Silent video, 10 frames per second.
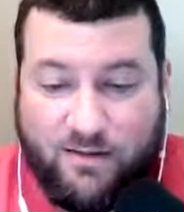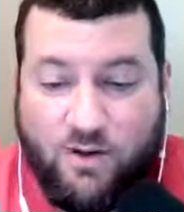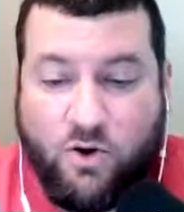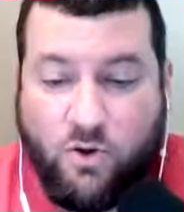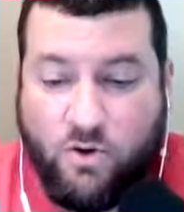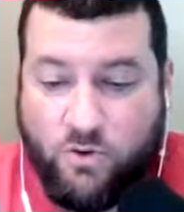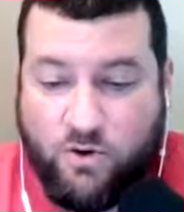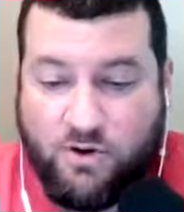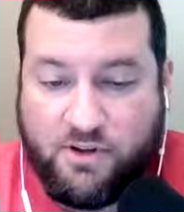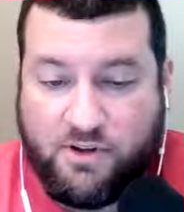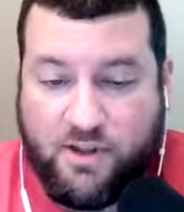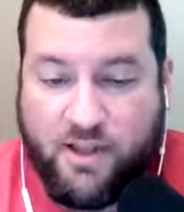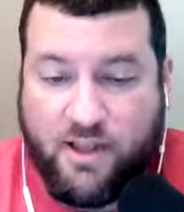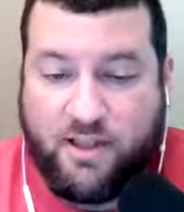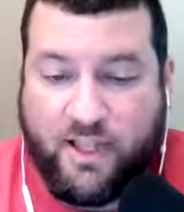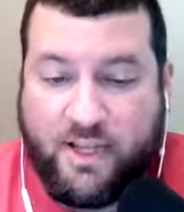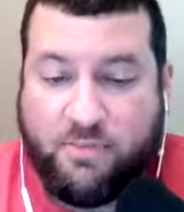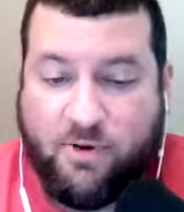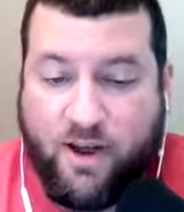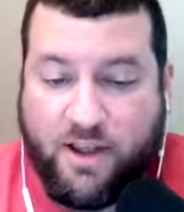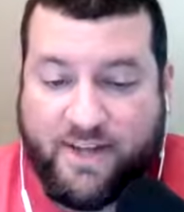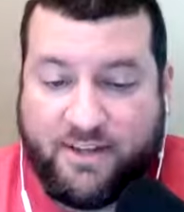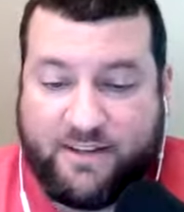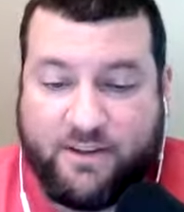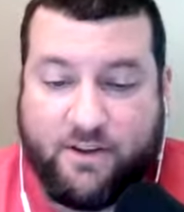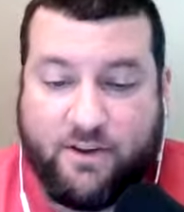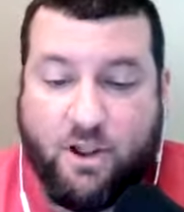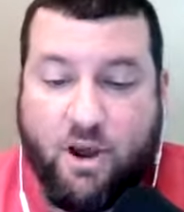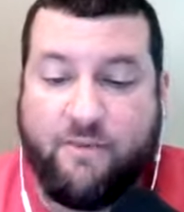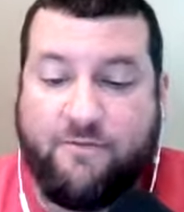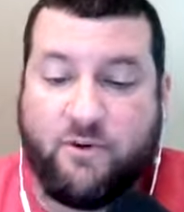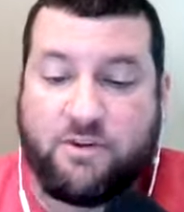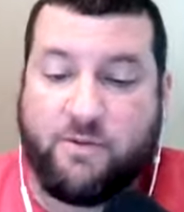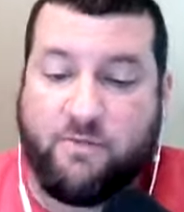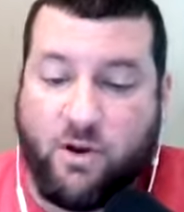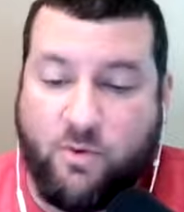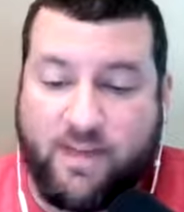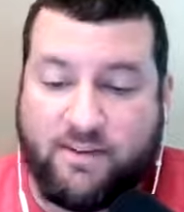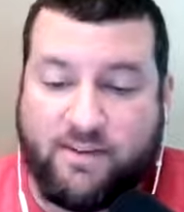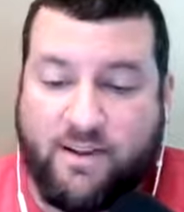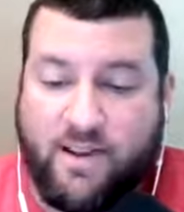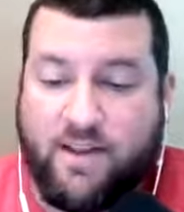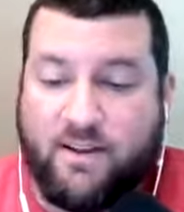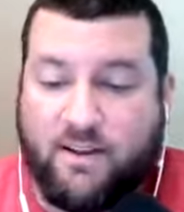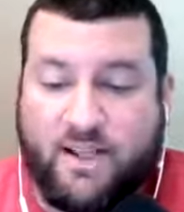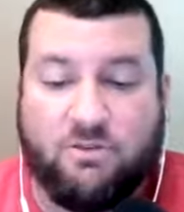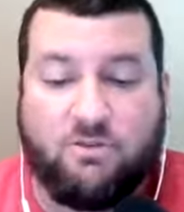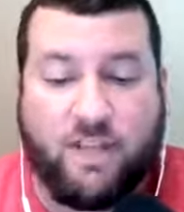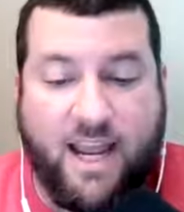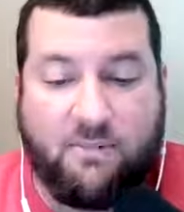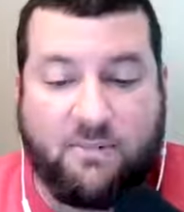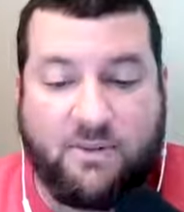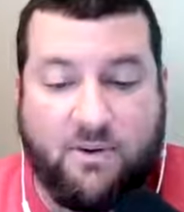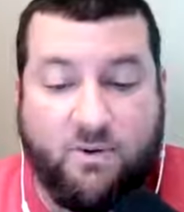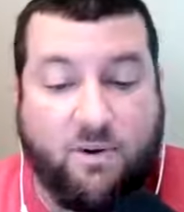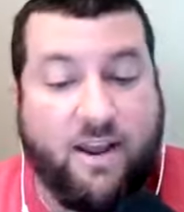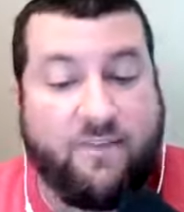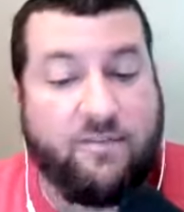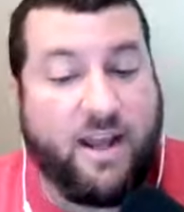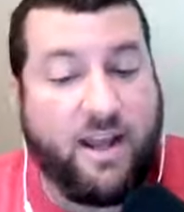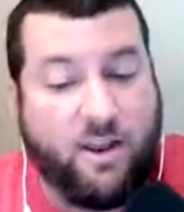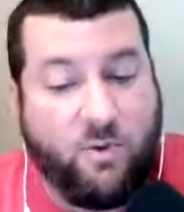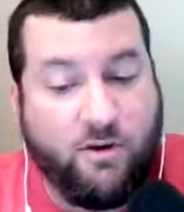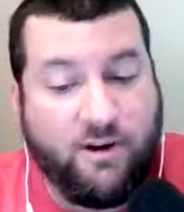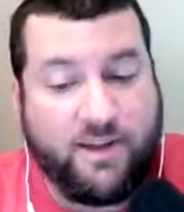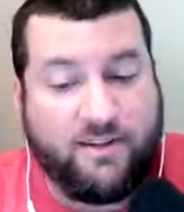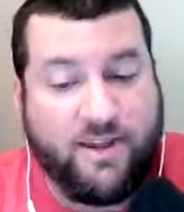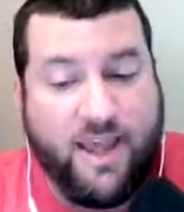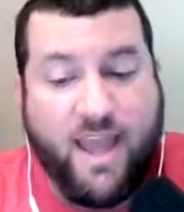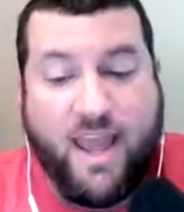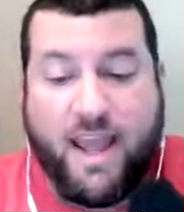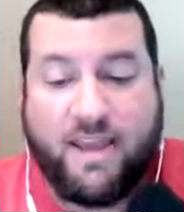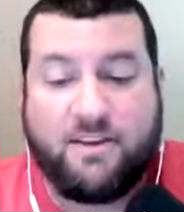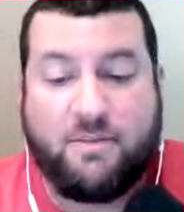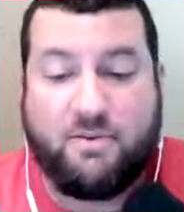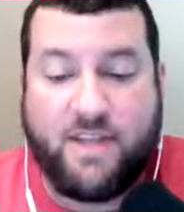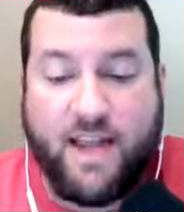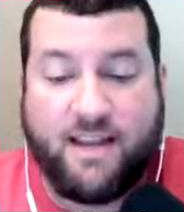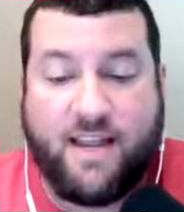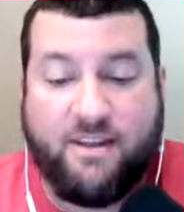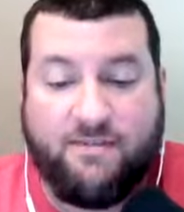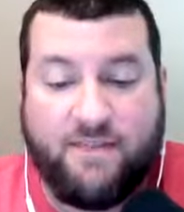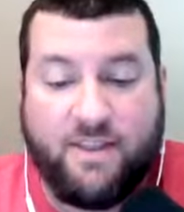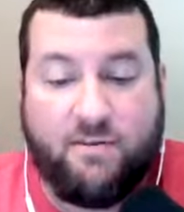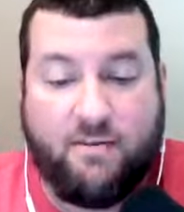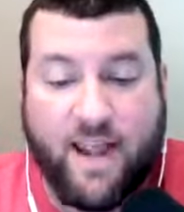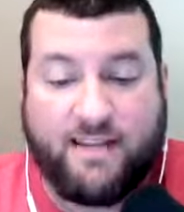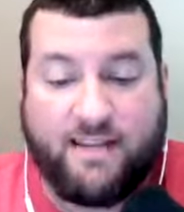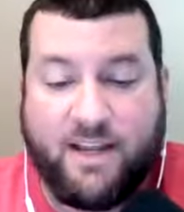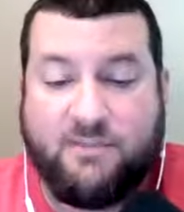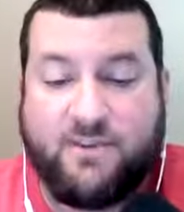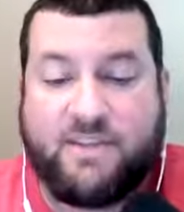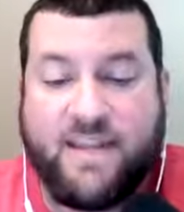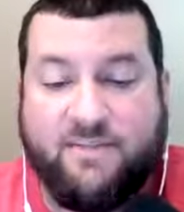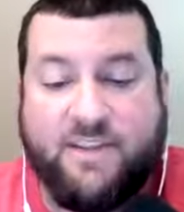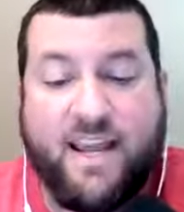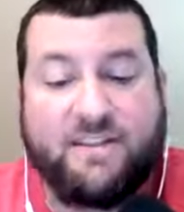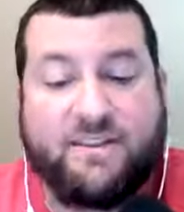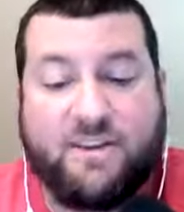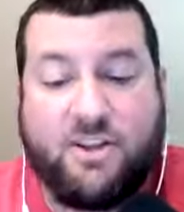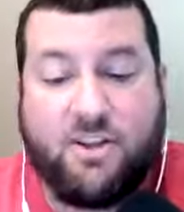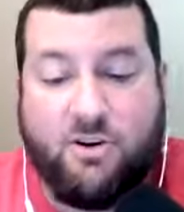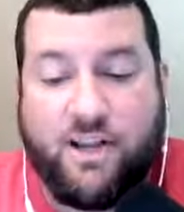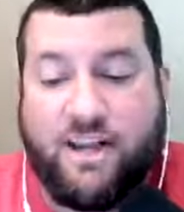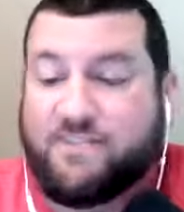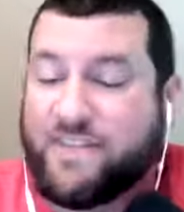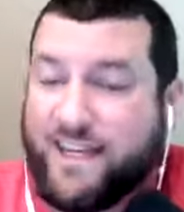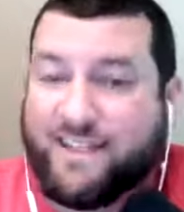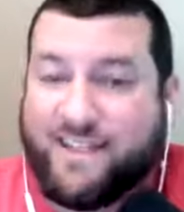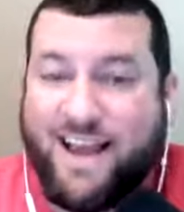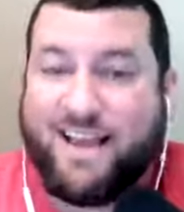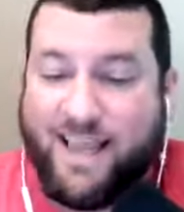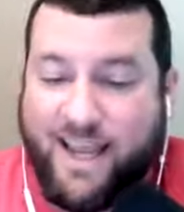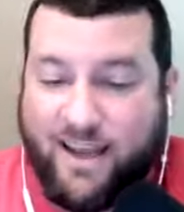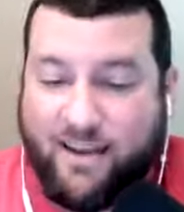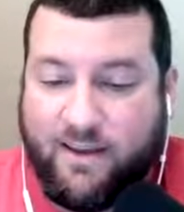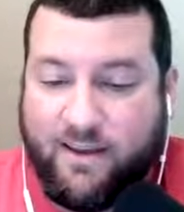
court orders, legal process, law enforcement requests, legal claims, or government inquiries, and to protect and defend the rights, interests, safety, and security of TikTok Inc.